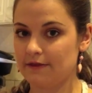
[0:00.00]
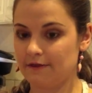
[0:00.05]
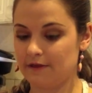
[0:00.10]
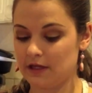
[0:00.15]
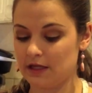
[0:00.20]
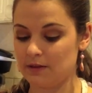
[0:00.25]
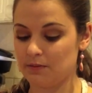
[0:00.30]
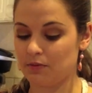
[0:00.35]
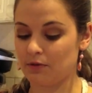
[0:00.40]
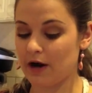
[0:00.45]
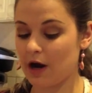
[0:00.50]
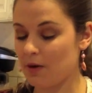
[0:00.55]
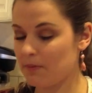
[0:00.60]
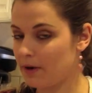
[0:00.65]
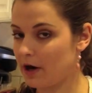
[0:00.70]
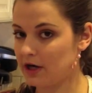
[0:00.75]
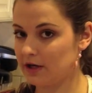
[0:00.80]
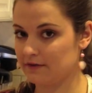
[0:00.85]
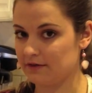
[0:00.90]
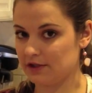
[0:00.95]
the brown
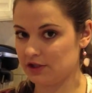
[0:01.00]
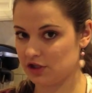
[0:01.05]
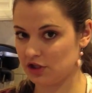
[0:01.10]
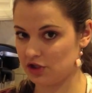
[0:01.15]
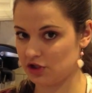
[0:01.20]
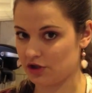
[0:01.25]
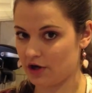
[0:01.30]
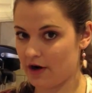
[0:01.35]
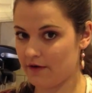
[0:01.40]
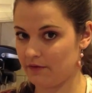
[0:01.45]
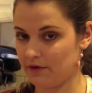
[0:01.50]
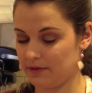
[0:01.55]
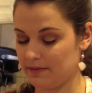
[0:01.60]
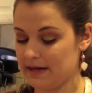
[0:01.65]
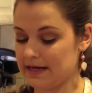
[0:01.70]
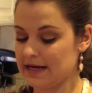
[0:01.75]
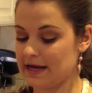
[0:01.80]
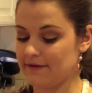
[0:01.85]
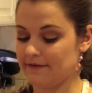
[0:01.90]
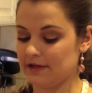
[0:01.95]
part of the ginger off with
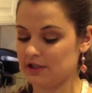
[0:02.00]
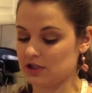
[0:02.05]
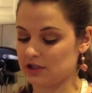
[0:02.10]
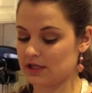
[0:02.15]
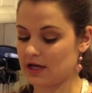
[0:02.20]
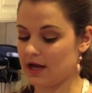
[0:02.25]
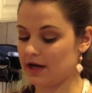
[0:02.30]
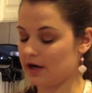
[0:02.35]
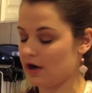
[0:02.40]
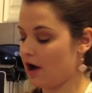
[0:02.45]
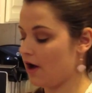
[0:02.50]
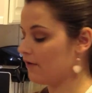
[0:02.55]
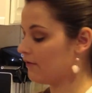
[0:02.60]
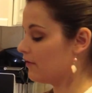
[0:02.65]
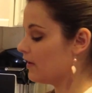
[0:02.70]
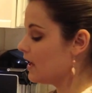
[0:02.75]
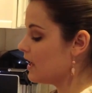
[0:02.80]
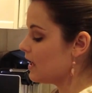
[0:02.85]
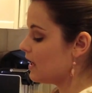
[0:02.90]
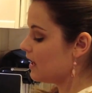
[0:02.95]
my knife. I just cut it off.
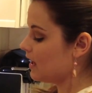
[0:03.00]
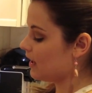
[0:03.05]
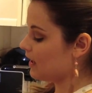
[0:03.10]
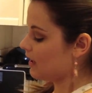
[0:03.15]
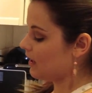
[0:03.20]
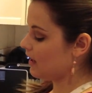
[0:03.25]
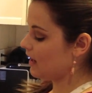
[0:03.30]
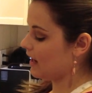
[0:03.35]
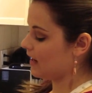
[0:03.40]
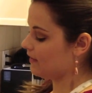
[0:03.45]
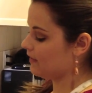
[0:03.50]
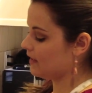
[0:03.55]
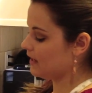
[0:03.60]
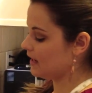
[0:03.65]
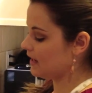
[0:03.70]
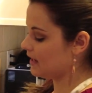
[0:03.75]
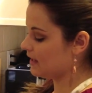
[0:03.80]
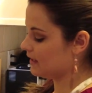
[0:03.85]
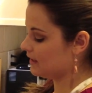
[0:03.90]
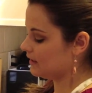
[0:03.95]
And
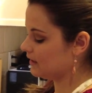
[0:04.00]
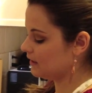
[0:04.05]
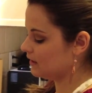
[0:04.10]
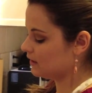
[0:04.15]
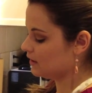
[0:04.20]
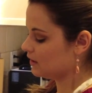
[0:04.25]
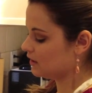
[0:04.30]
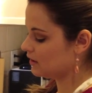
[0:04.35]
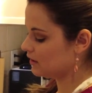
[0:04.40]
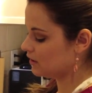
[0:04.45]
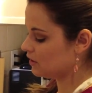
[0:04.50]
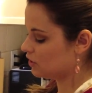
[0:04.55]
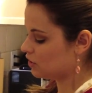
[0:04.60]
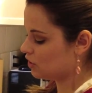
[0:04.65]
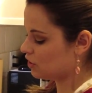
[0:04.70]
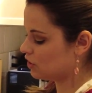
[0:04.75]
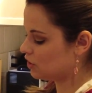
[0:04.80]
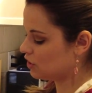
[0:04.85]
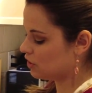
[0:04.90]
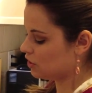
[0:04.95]
then
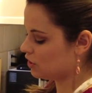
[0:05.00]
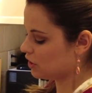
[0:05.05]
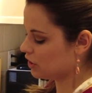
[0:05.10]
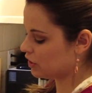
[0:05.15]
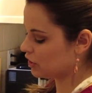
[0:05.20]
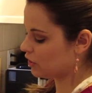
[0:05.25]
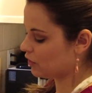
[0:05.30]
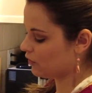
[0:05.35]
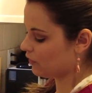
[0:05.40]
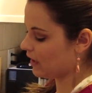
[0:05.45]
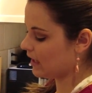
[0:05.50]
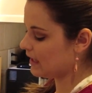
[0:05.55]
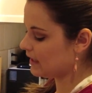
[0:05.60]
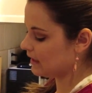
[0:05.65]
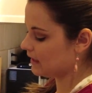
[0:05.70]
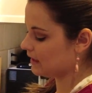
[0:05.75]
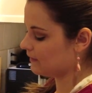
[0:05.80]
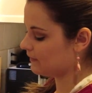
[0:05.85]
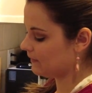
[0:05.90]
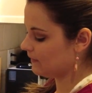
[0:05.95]
just grate
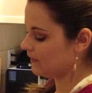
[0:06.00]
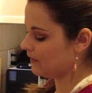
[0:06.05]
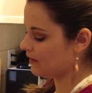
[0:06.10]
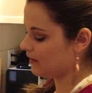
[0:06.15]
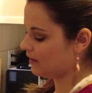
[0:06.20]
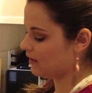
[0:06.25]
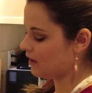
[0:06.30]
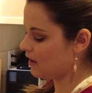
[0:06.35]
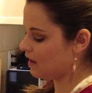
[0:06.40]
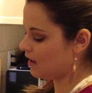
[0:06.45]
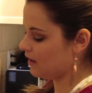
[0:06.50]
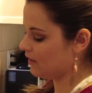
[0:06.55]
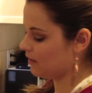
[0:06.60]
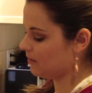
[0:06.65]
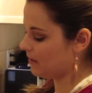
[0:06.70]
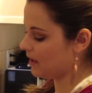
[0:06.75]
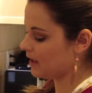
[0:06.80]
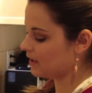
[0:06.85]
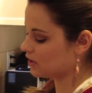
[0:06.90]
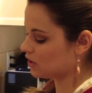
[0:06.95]
it on the
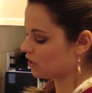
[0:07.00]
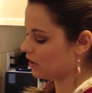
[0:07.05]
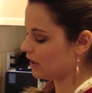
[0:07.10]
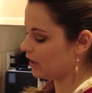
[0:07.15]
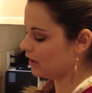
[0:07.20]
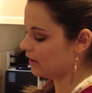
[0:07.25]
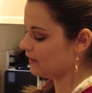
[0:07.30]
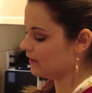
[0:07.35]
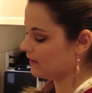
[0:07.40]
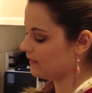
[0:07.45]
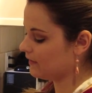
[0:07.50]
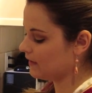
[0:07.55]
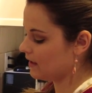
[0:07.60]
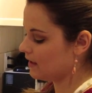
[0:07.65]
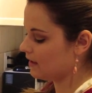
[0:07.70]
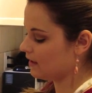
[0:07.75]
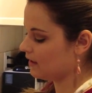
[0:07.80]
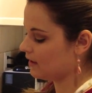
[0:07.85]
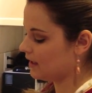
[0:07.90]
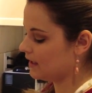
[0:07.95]
box grater
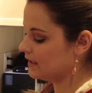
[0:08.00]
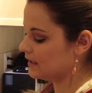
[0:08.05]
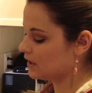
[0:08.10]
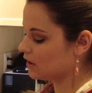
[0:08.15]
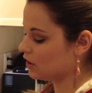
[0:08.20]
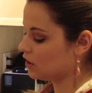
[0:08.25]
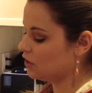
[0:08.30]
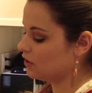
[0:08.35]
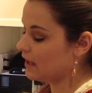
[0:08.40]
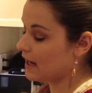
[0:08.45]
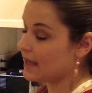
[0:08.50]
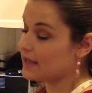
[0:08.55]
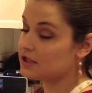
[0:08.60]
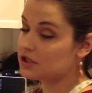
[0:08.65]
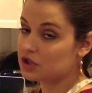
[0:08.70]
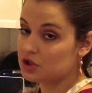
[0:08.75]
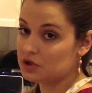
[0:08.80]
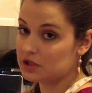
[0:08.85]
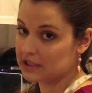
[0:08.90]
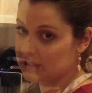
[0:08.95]
until you get
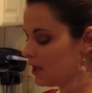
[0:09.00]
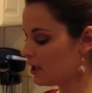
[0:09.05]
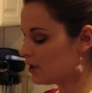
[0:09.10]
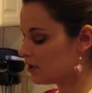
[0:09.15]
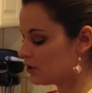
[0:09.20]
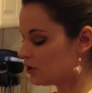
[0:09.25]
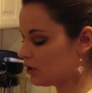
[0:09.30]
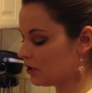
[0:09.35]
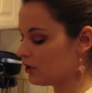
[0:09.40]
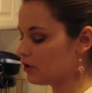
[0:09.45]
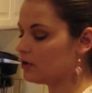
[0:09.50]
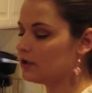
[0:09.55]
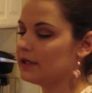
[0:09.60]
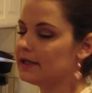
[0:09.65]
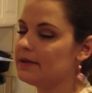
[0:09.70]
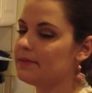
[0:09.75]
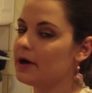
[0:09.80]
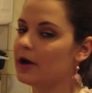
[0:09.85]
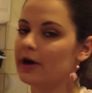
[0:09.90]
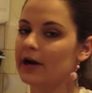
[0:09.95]
2 teaspoons. So you'll
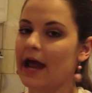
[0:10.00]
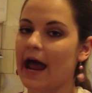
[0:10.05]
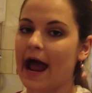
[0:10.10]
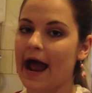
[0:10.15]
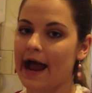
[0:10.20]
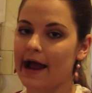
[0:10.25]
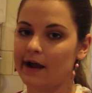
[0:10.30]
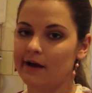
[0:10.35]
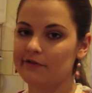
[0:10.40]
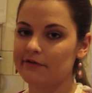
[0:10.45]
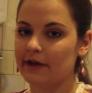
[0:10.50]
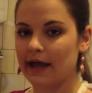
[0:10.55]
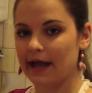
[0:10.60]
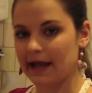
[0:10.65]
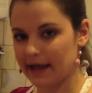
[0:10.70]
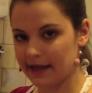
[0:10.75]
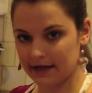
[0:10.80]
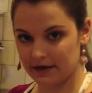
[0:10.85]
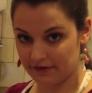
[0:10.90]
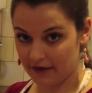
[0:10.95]
need about half a
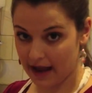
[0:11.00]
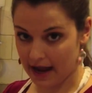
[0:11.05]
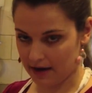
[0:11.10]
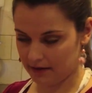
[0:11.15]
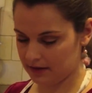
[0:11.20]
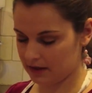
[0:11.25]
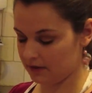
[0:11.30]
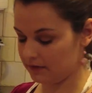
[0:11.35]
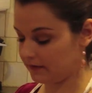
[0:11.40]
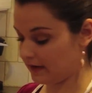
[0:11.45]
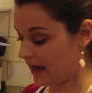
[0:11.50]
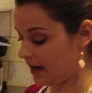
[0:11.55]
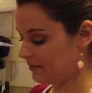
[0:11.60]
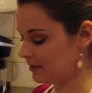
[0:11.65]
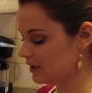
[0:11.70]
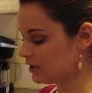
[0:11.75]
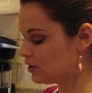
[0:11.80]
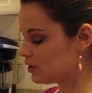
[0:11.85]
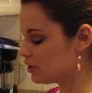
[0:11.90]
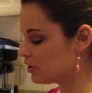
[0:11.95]
head of
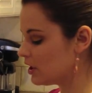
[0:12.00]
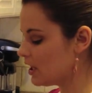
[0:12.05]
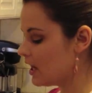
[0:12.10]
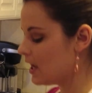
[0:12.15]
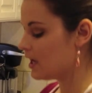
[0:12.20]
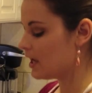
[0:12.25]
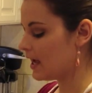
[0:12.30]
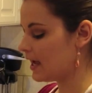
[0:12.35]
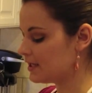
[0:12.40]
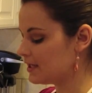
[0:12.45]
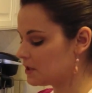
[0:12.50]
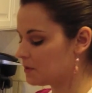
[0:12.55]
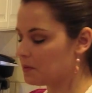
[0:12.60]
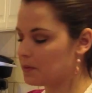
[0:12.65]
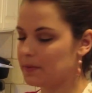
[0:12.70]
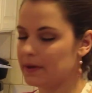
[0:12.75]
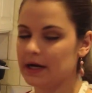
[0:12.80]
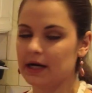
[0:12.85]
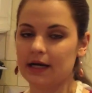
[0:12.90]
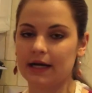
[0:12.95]
cabbage. And to
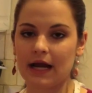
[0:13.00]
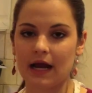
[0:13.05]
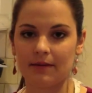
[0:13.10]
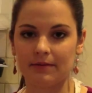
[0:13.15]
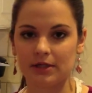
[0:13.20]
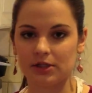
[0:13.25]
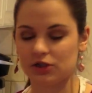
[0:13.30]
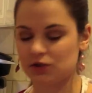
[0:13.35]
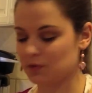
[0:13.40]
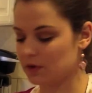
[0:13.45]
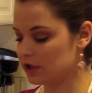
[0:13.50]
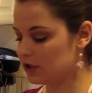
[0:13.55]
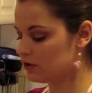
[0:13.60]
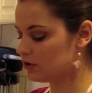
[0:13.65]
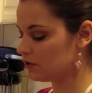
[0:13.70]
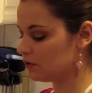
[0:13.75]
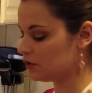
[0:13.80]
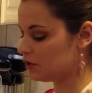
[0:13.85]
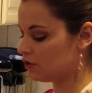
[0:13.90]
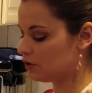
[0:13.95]
prepare a cabbage, what you
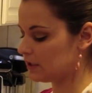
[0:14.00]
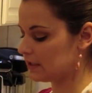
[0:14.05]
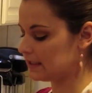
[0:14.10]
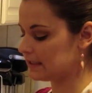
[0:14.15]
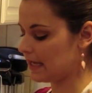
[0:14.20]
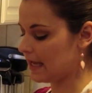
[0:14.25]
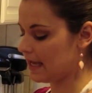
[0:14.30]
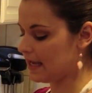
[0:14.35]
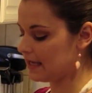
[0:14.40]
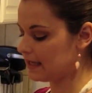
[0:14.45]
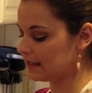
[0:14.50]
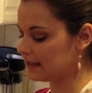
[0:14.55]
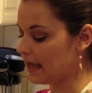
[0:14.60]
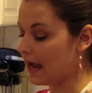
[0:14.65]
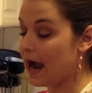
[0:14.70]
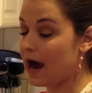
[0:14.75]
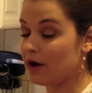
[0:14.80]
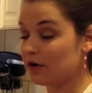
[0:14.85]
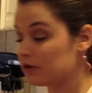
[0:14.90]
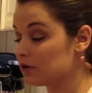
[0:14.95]
do is you just take the
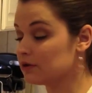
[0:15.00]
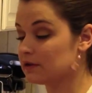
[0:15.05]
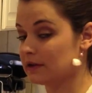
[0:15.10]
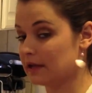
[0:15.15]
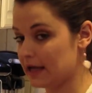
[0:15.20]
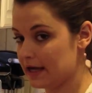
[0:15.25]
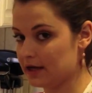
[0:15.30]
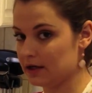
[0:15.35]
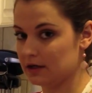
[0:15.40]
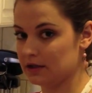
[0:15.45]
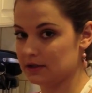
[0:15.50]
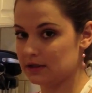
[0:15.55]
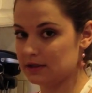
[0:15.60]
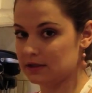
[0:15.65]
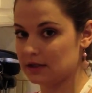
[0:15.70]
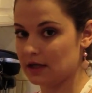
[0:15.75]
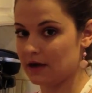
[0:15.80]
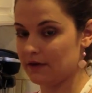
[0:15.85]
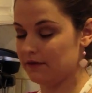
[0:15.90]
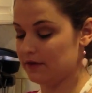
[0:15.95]
outer
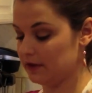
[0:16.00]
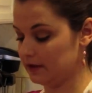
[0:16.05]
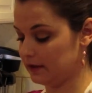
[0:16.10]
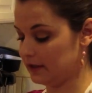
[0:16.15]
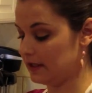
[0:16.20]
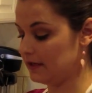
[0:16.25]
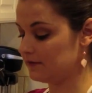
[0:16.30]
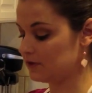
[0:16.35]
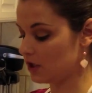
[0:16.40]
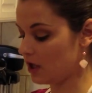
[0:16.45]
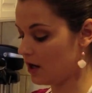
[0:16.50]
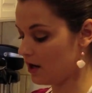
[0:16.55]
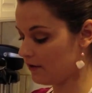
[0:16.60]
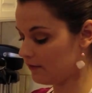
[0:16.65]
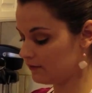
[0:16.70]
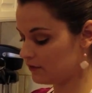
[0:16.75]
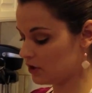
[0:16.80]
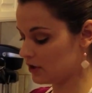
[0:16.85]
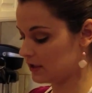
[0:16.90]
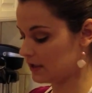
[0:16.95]
layers of the leaves
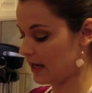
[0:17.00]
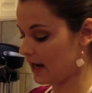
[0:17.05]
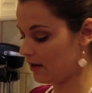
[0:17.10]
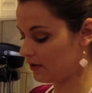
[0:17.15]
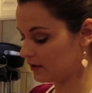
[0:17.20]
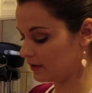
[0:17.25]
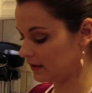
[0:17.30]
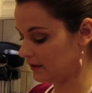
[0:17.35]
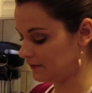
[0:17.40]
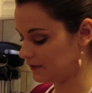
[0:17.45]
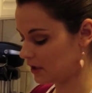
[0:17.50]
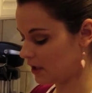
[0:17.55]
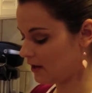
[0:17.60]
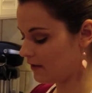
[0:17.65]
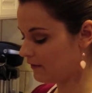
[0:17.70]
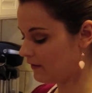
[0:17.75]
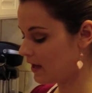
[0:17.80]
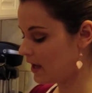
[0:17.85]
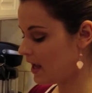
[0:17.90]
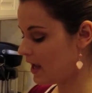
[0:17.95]
off, just the outer leaves
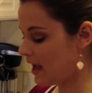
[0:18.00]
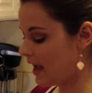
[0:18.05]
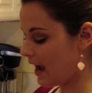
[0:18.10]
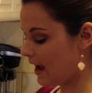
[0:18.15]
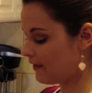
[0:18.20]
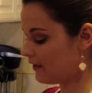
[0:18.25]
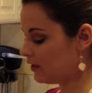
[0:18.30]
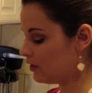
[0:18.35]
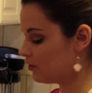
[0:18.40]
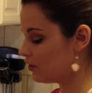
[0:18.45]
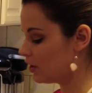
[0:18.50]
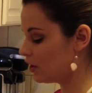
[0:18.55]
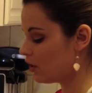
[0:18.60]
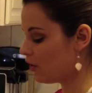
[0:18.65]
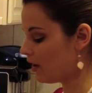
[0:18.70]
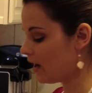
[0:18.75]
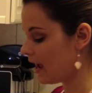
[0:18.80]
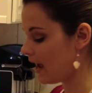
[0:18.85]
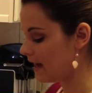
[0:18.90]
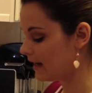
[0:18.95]
off, and then you can
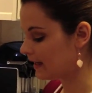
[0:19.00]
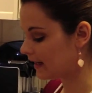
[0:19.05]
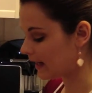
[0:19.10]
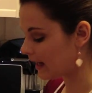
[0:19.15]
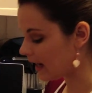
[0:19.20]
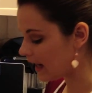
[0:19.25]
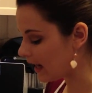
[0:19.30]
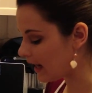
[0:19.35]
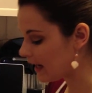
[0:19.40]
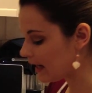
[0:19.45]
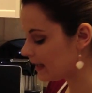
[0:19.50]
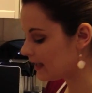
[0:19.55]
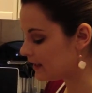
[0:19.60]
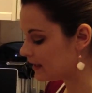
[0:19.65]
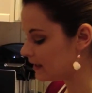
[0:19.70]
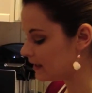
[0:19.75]
go ahead and cut